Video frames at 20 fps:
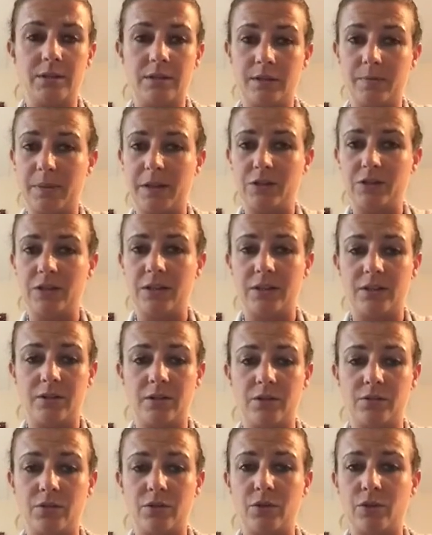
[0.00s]

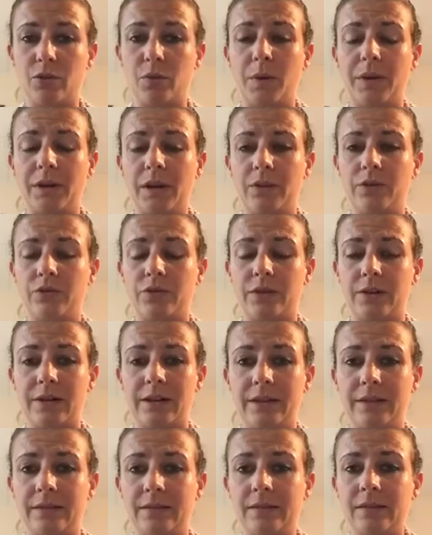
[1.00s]
especially doing your 100
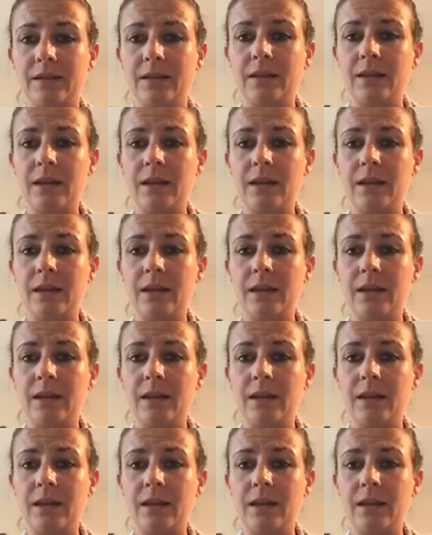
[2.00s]
list